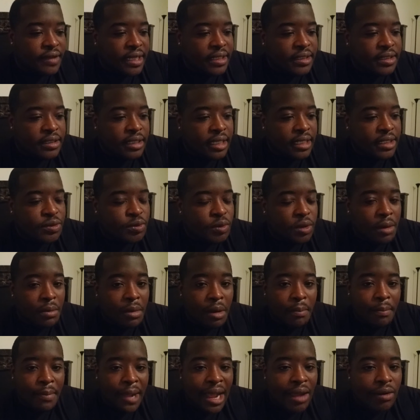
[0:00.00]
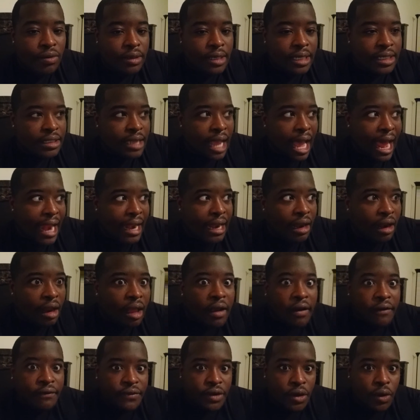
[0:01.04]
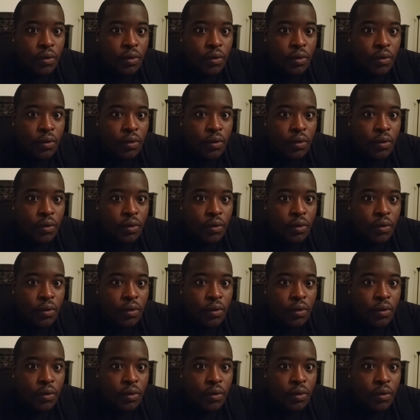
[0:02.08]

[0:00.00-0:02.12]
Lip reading: That's what I'm about. That I love